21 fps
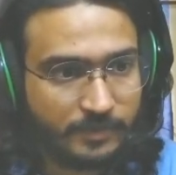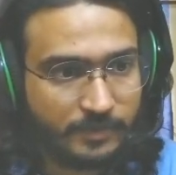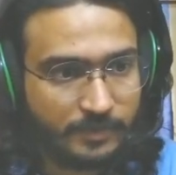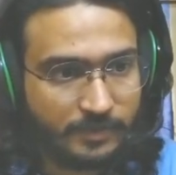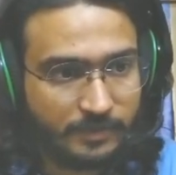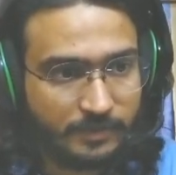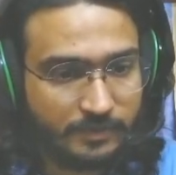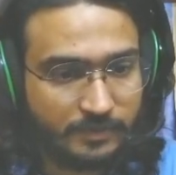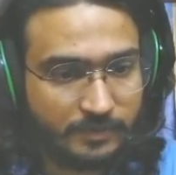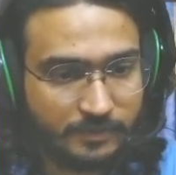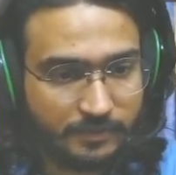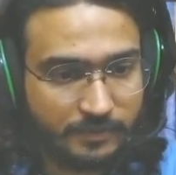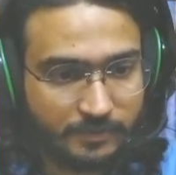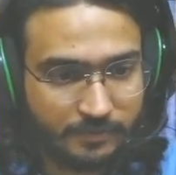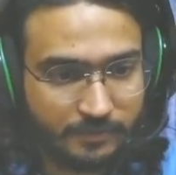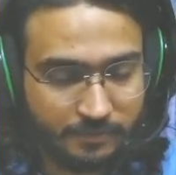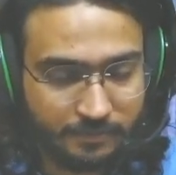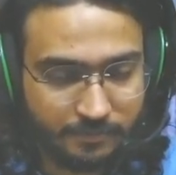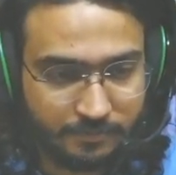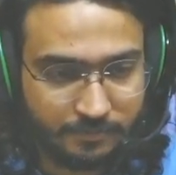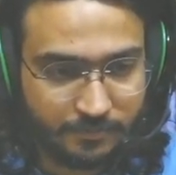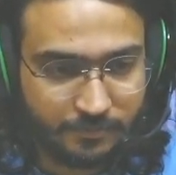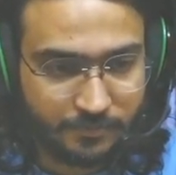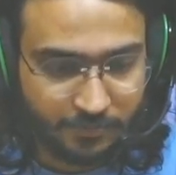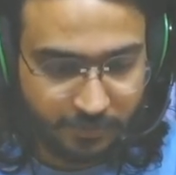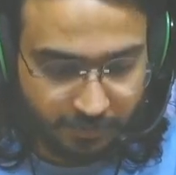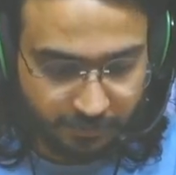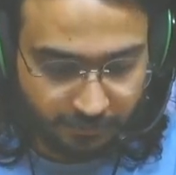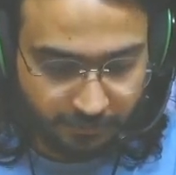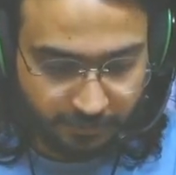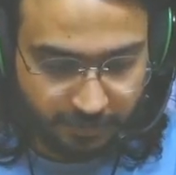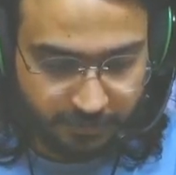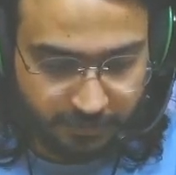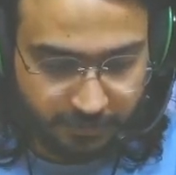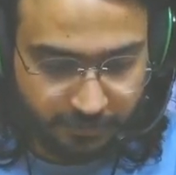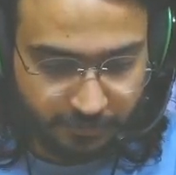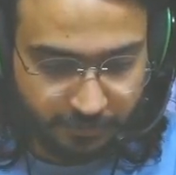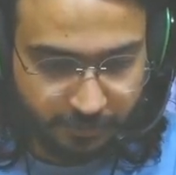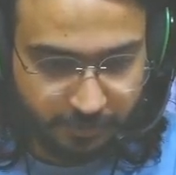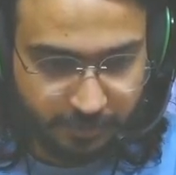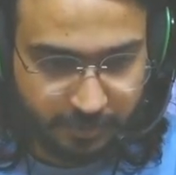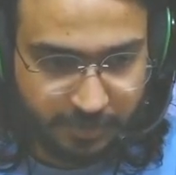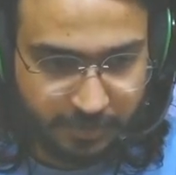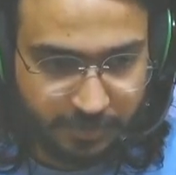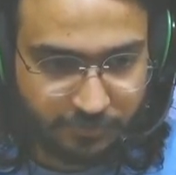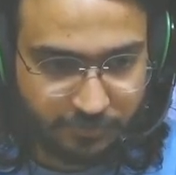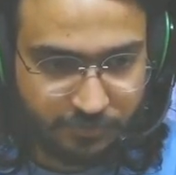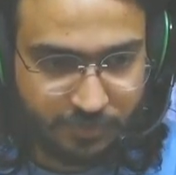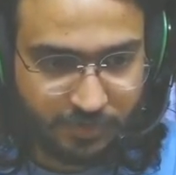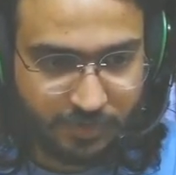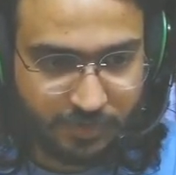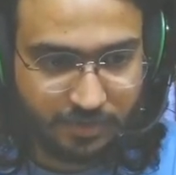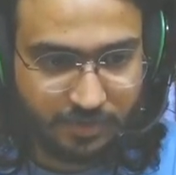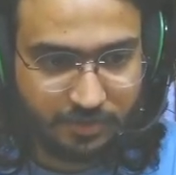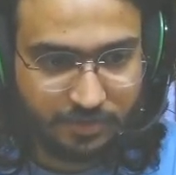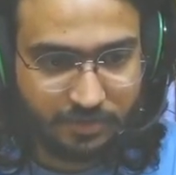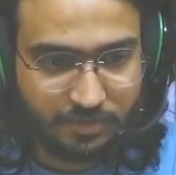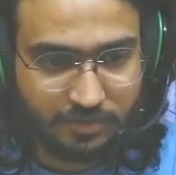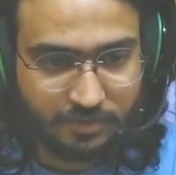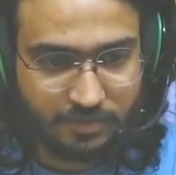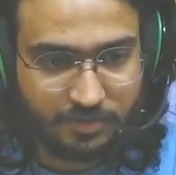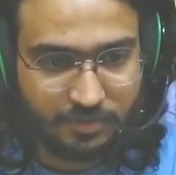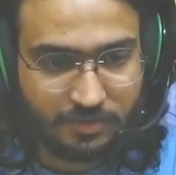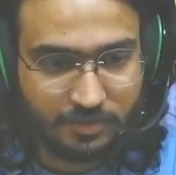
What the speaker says: So now it's going to be gen